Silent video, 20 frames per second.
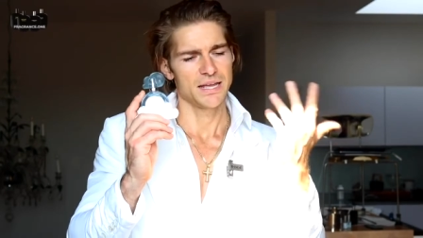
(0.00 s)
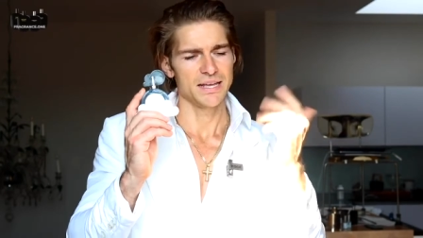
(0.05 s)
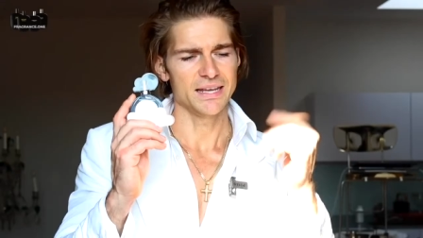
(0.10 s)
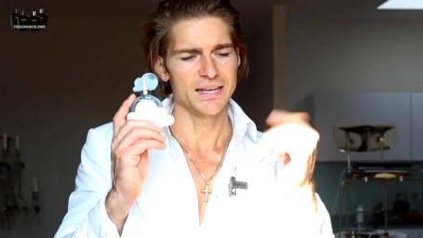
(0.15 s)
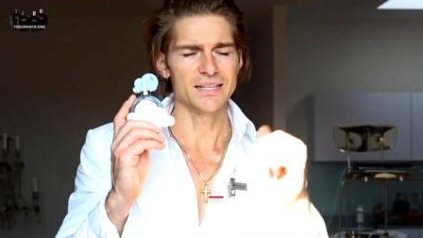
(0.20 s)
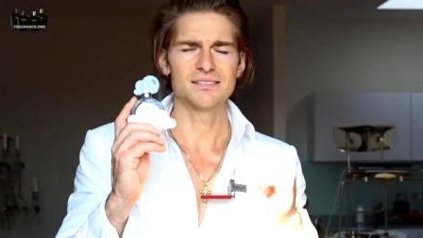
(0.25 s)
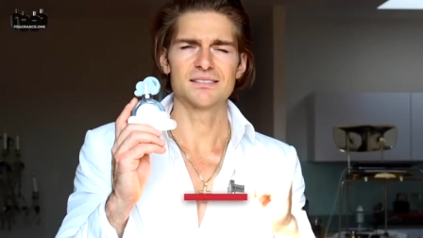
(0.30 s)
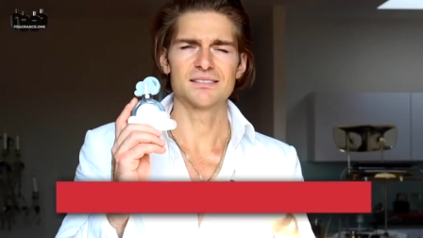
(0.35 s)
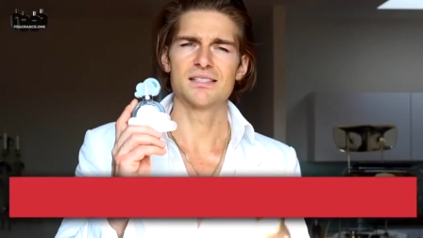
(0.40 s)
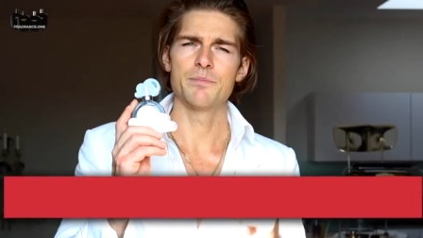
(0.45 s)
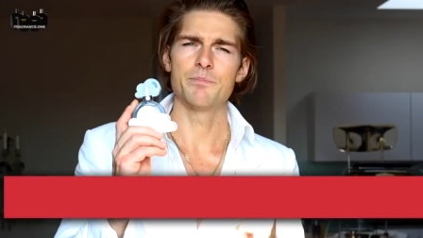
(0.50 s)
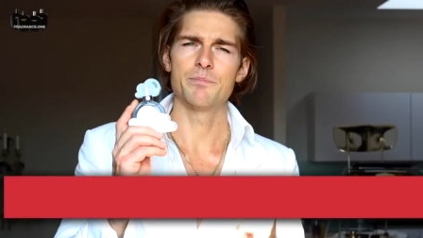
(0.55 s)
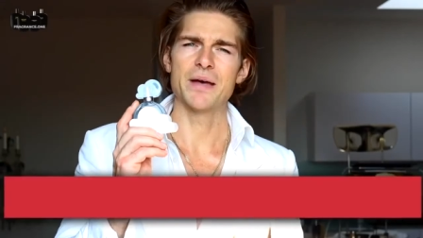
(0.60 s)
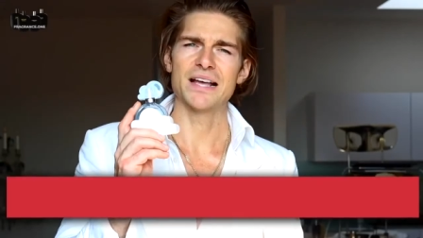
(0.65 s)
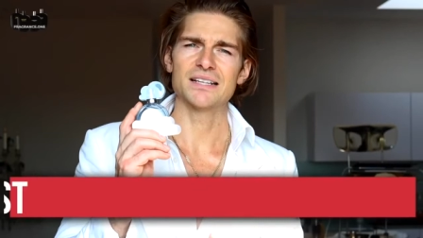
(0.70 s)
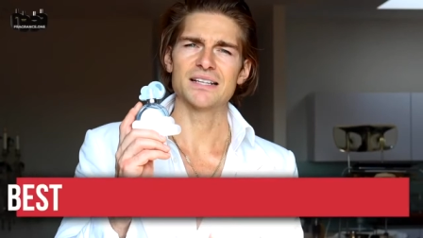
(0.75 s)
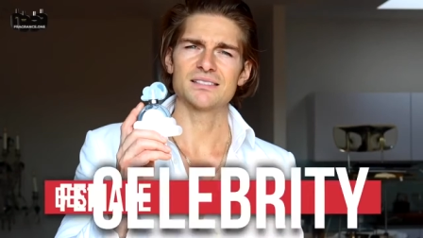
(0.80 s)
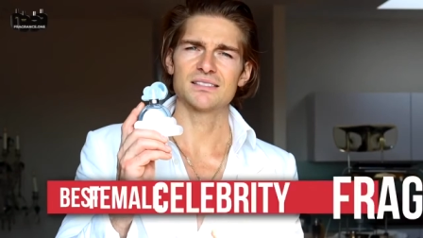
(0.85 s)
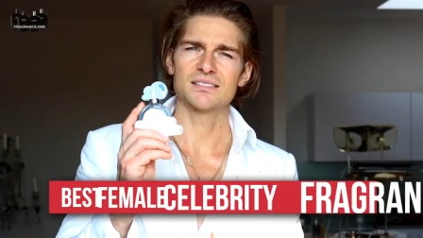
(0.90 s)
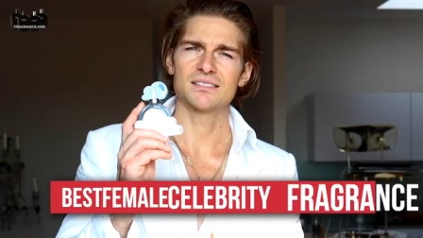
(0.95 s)
it's the
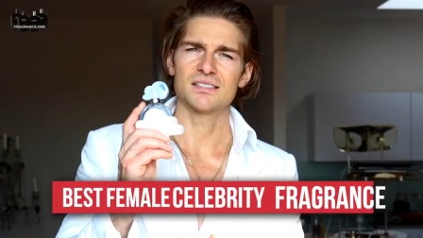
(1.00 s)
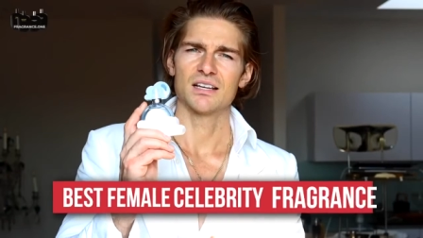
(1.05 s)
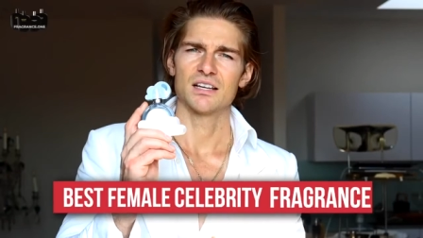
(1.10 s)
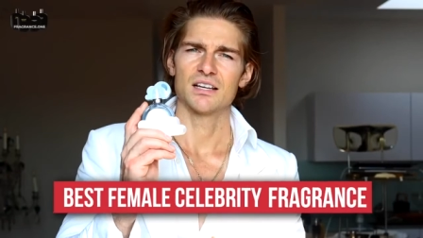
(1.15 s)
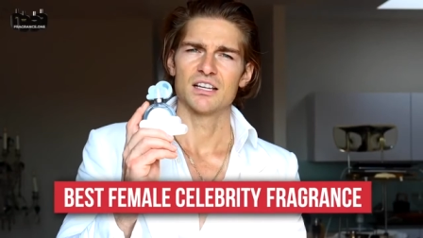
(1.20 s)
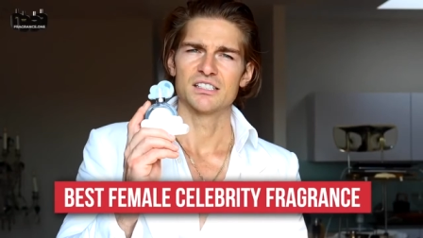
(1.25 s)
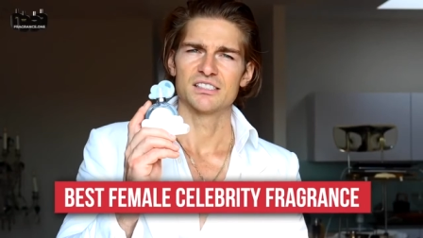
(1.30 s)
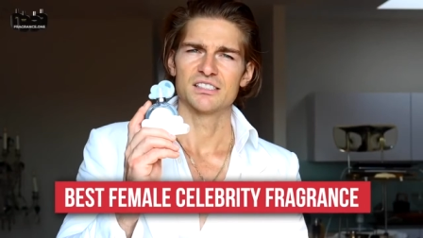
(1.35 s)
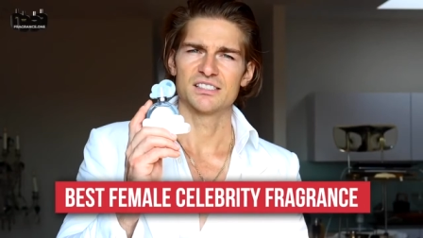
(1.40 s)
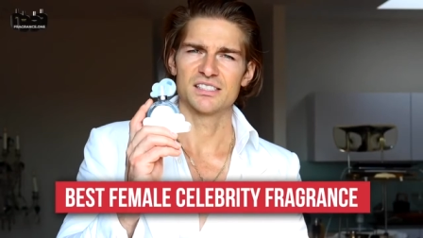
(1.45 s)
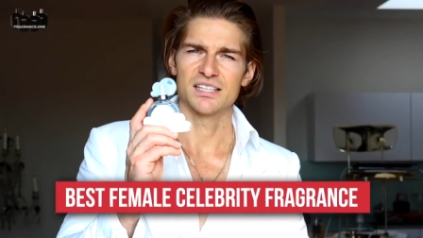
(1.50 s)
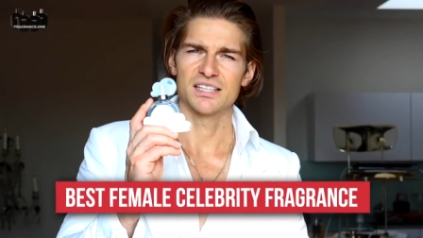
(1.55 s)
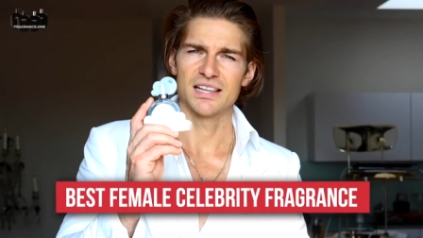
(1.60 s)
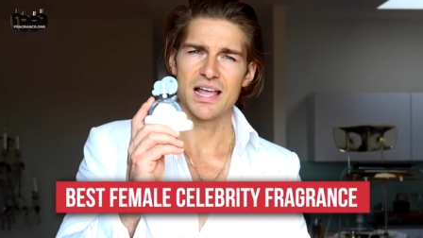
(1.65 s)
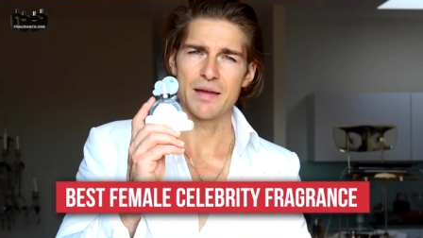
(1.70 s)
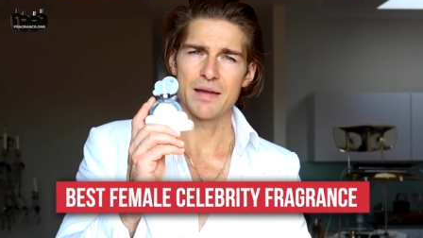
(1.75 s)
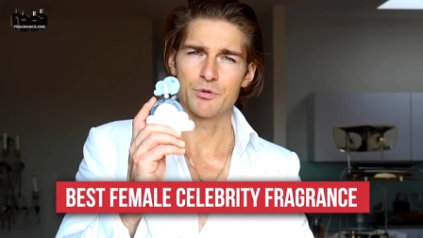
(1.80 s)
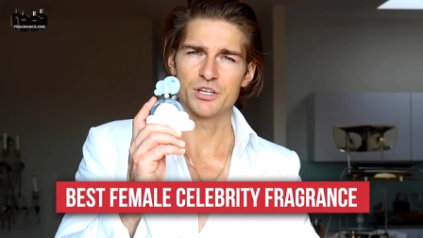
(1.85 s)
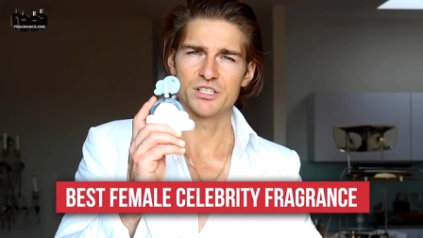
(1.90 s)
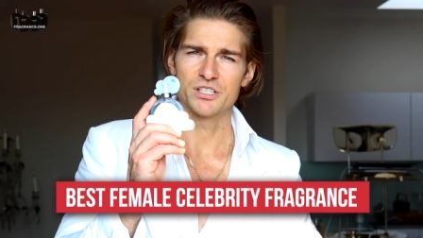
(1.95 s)
best
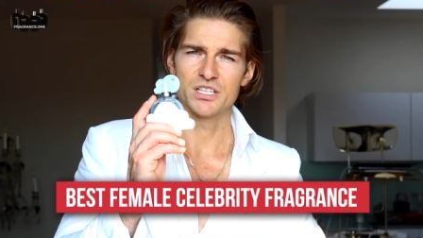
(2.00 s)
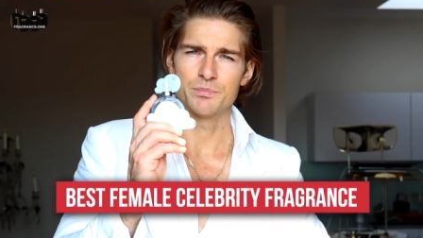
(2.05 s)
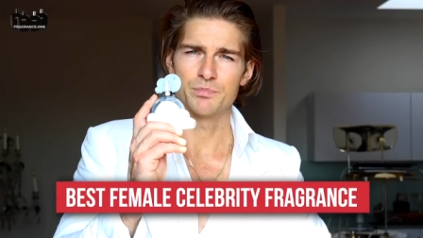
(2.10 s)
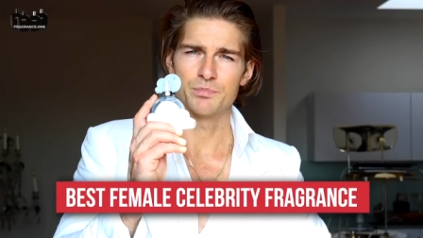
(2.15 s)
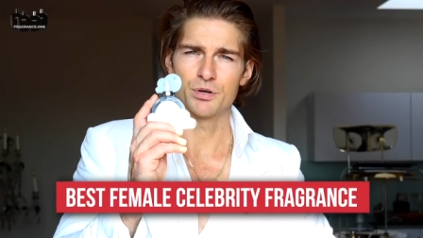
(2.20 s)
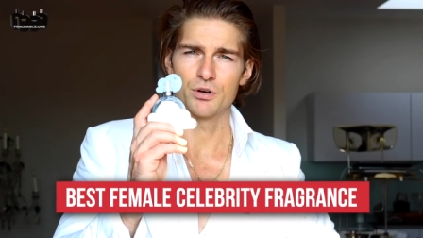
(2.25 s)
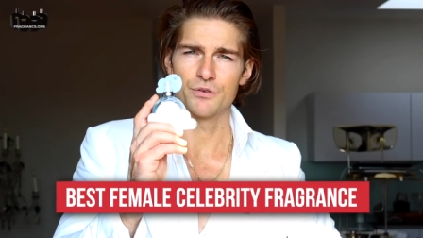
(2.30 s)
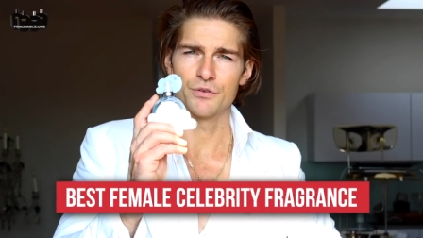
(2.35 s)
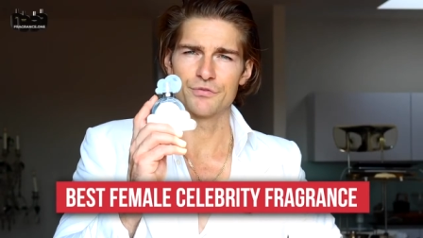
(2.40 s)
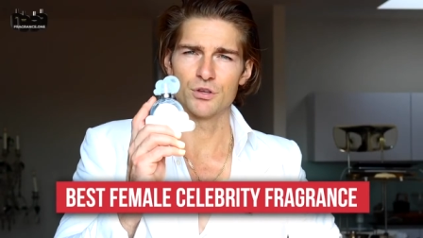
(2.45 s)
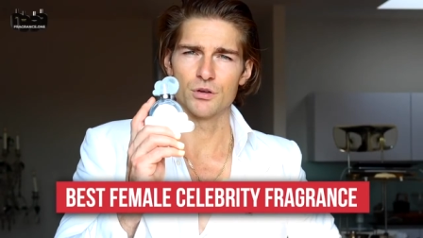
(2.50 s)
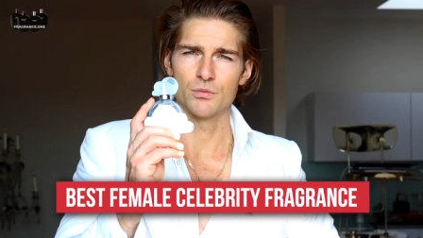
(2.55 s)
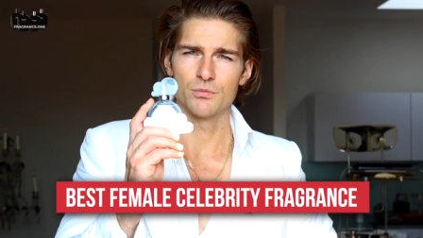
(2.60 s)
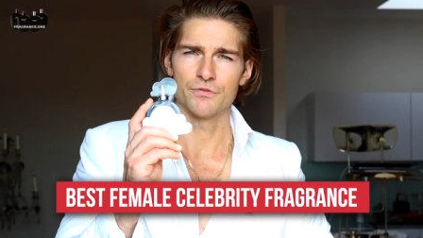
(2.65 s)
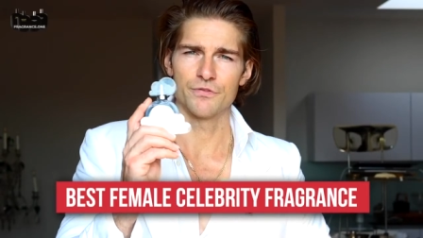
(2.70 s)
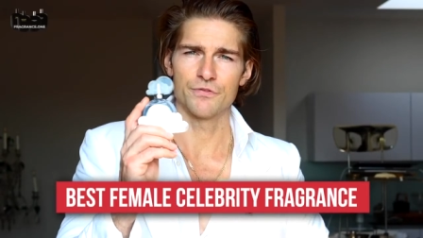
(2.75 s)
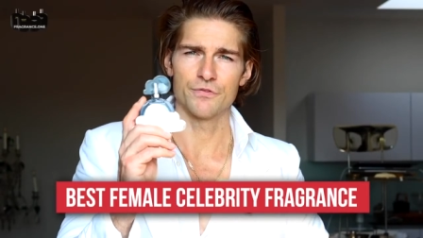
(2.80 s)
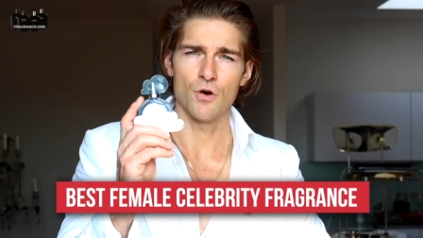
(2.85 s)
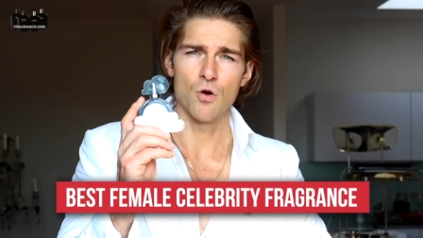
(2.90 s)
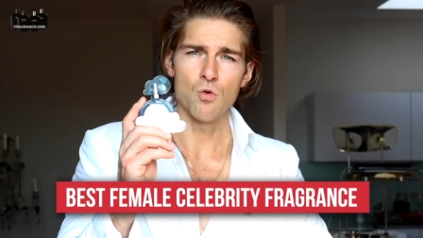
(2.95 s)
celebrity
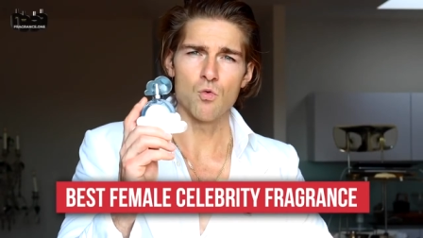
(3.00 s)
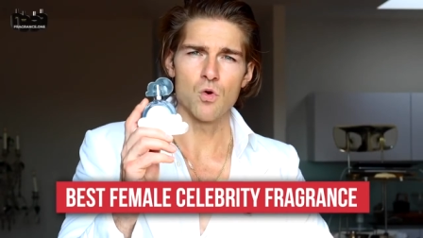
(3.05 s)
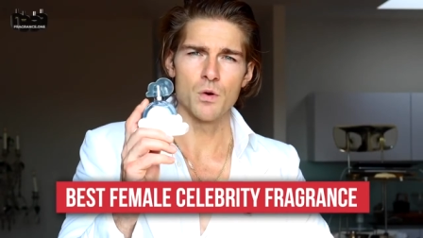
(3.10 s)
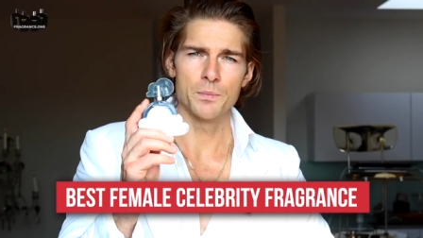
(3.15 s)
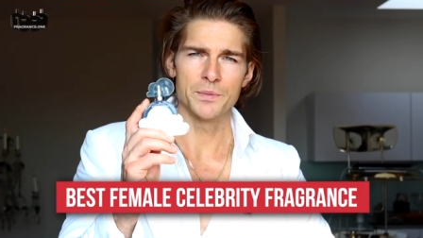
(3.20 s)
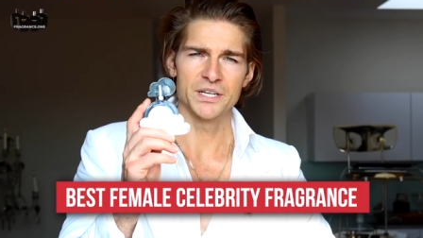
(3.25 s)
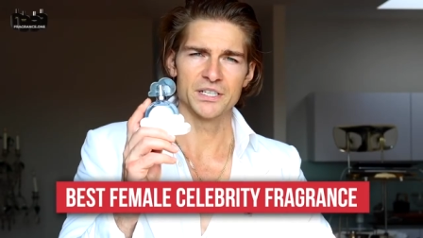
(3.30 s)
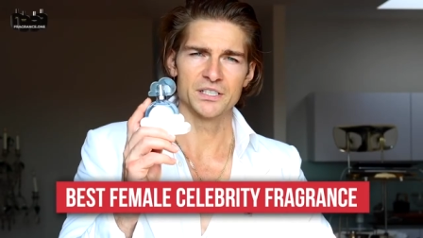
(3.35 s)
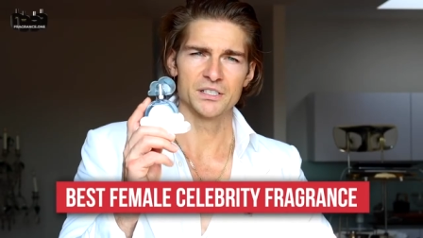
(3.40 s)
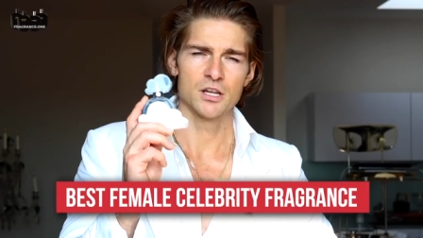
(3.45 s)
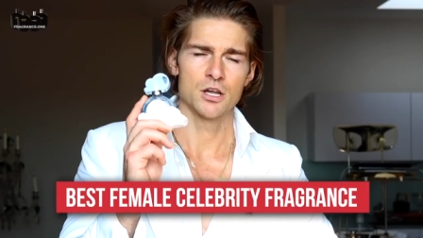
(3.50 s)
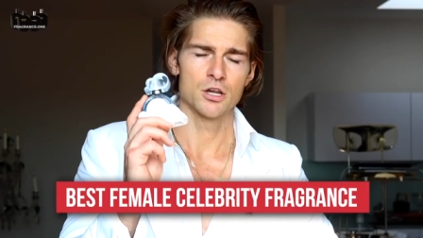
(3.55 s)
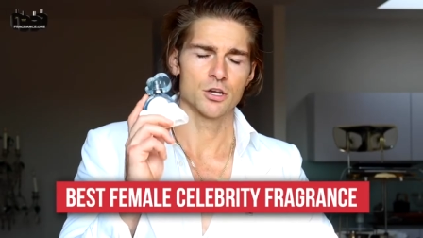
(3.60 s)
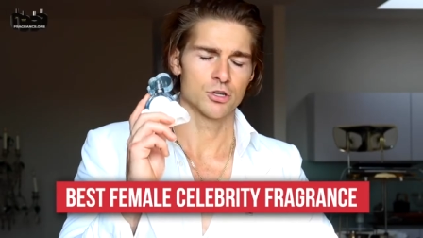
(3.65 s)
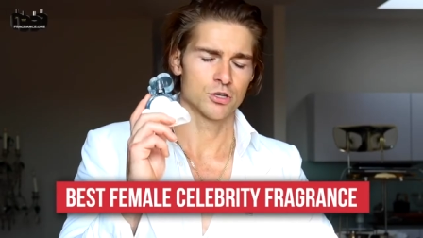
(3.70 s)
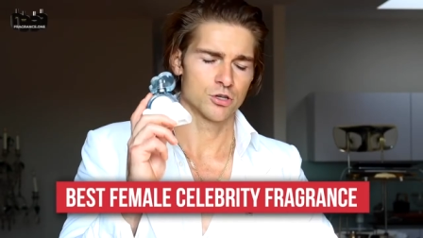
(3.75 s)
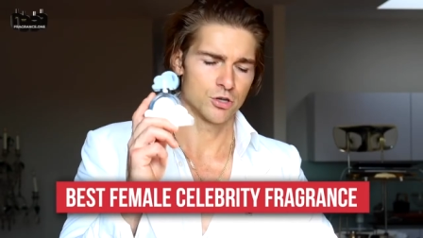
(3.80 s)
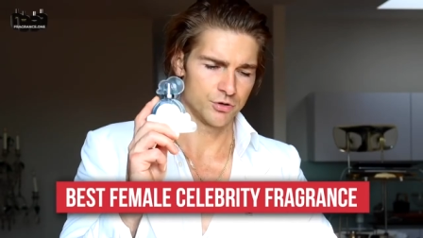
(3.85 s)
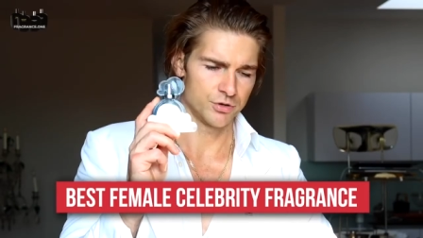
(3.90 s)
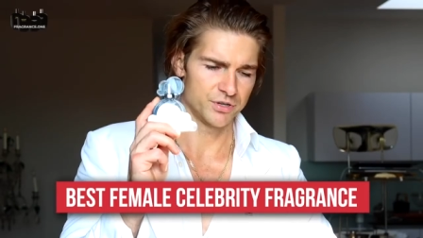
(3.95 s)
perfume for women
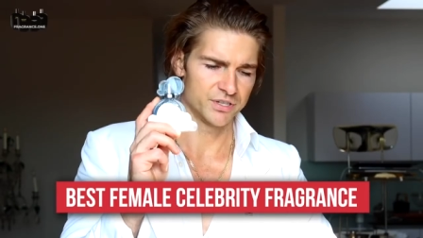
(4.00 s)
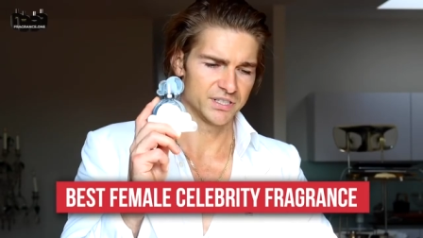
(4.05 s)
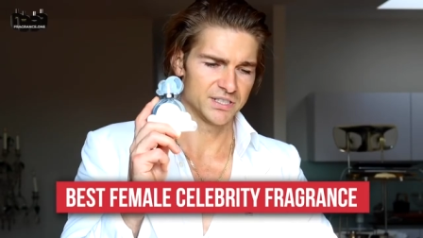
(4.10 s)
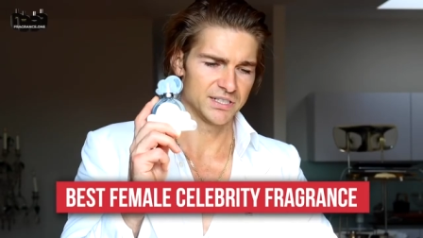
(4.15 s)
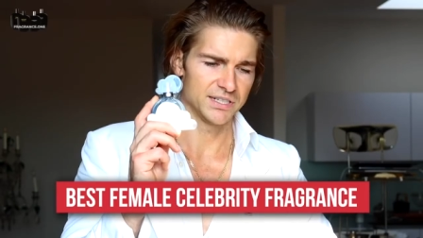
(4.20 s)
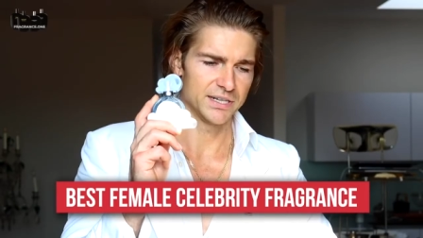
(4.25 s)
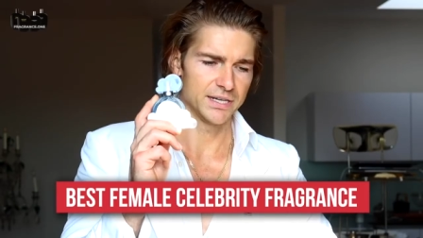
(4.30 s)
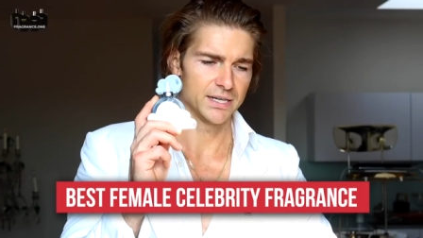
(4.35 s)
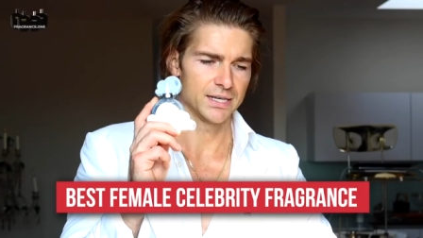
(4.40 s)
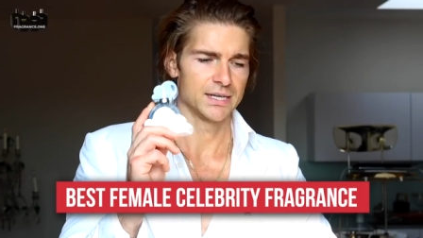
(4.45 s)
currently.